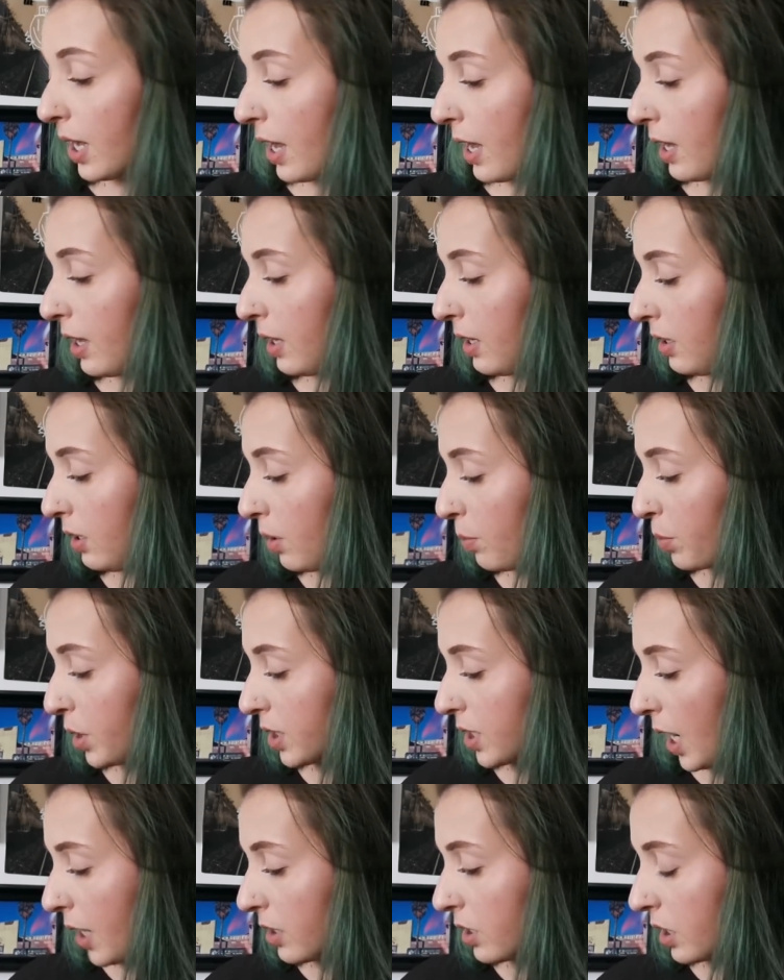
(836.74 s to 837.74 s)
and
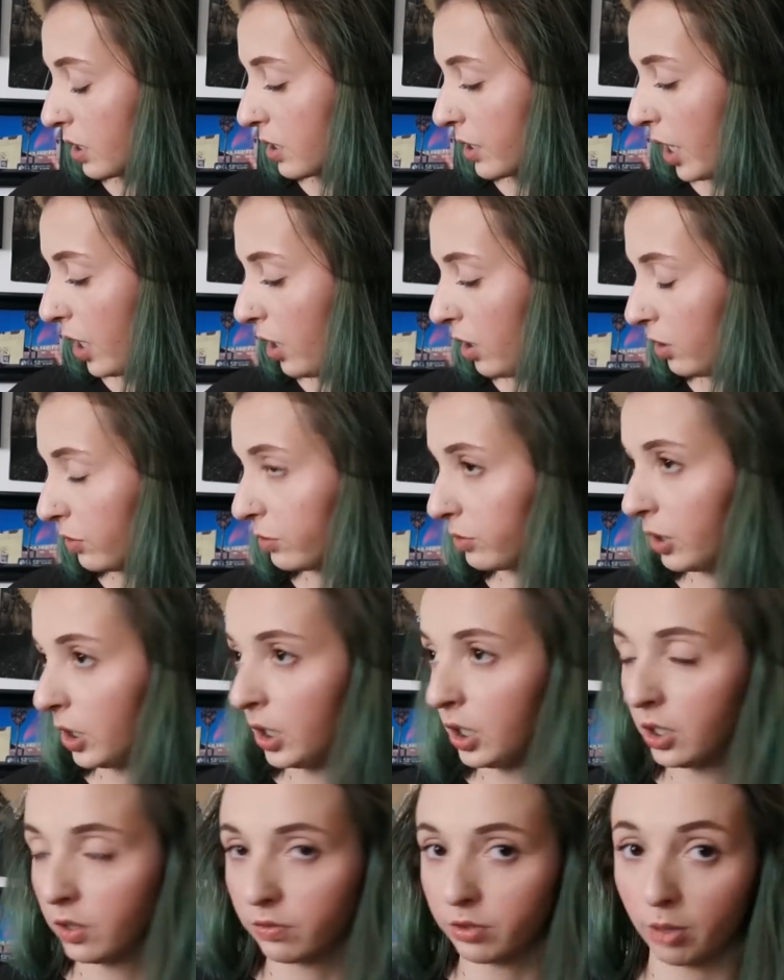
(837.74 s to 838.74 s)
protect yourself
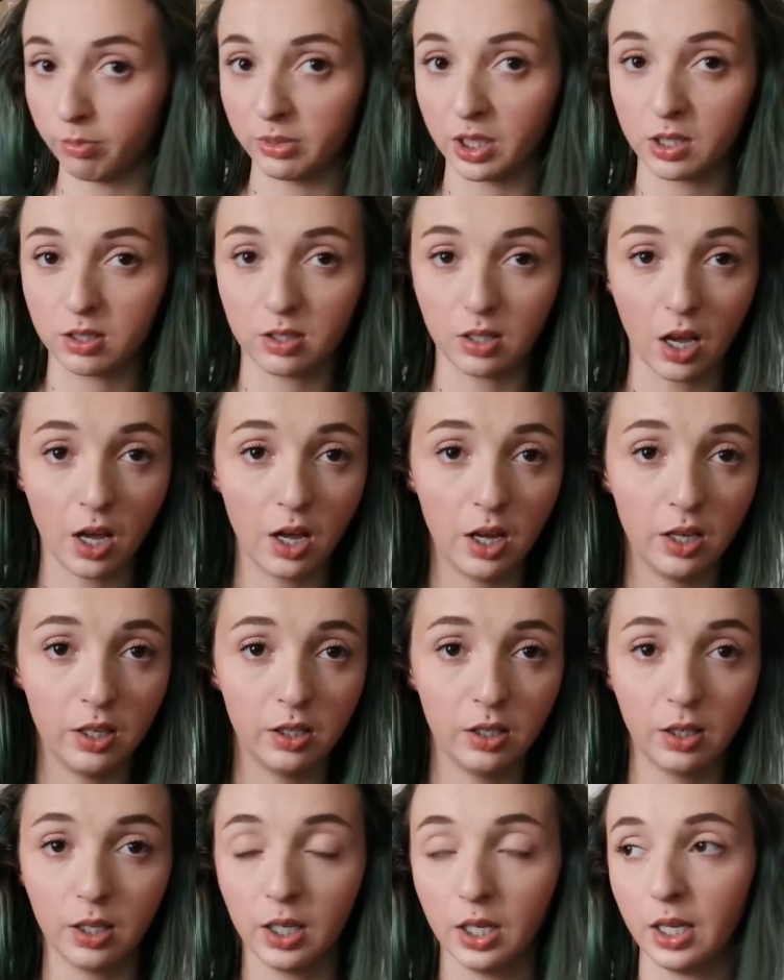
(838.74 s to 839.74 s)
from the
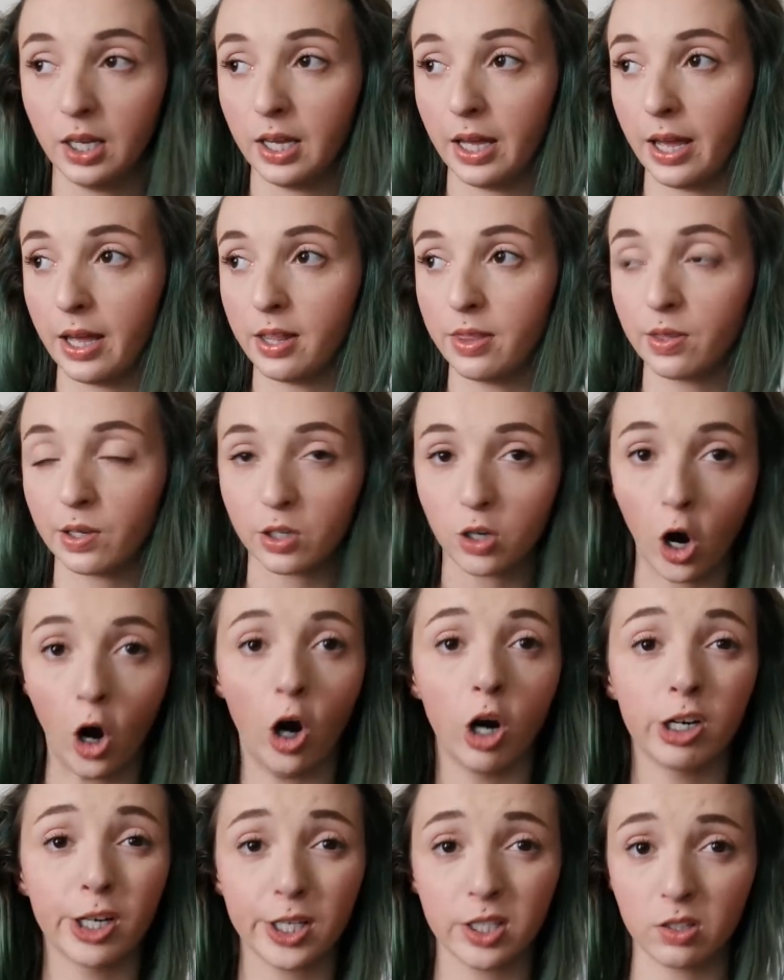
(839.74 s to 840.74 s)
sun and the
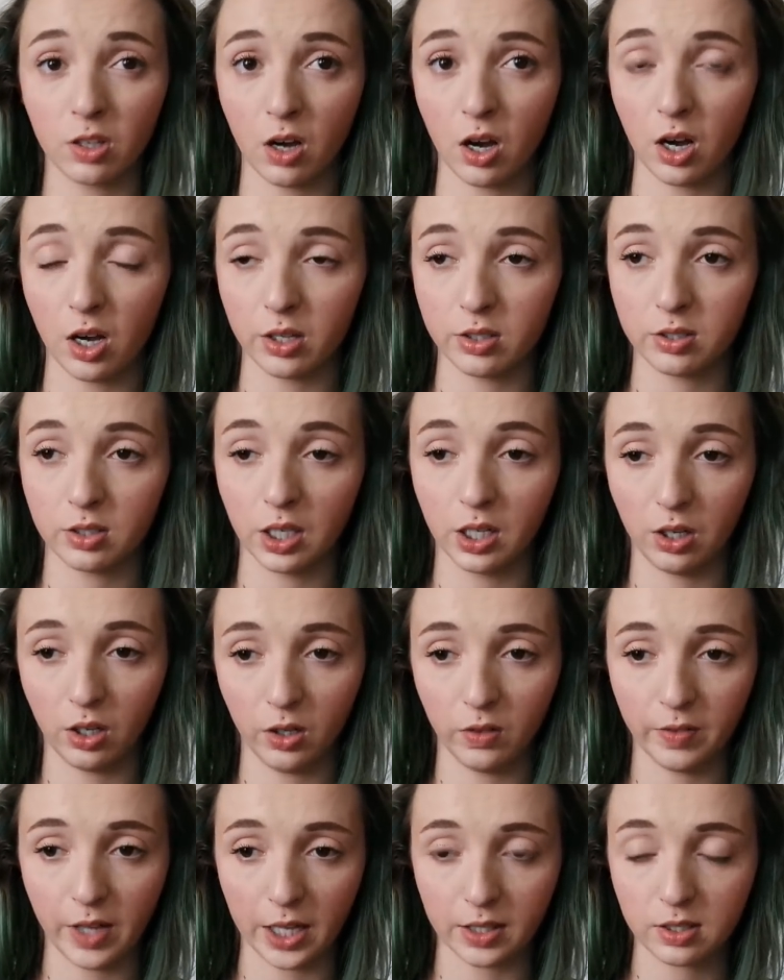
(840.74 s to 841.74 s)
car exhaust and
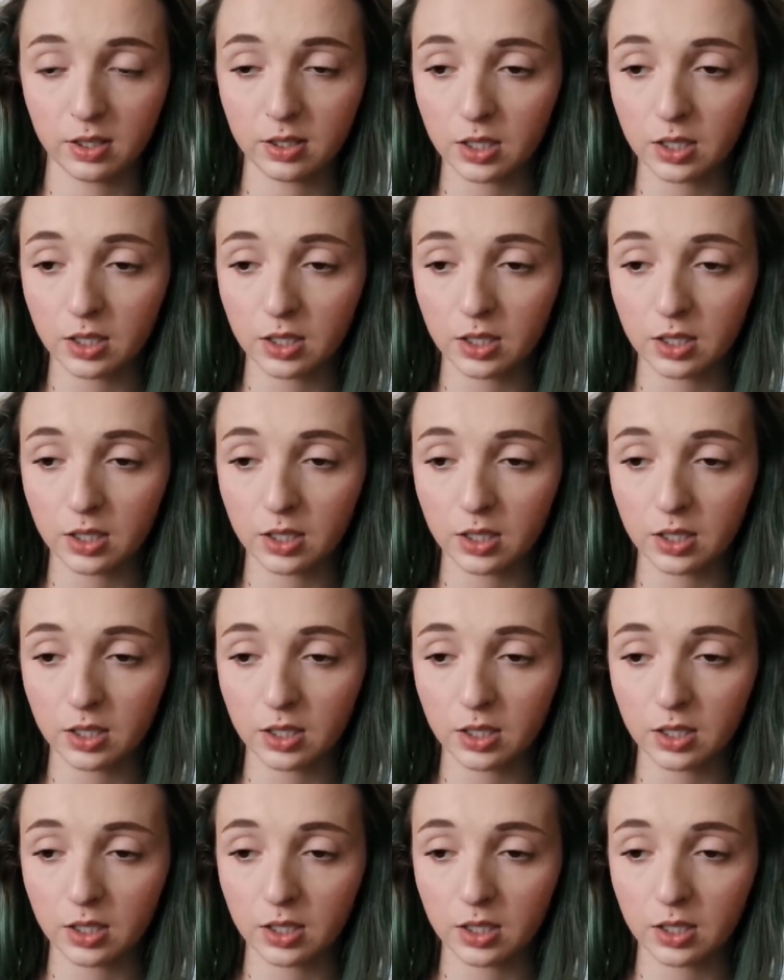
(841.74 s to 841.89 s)
all that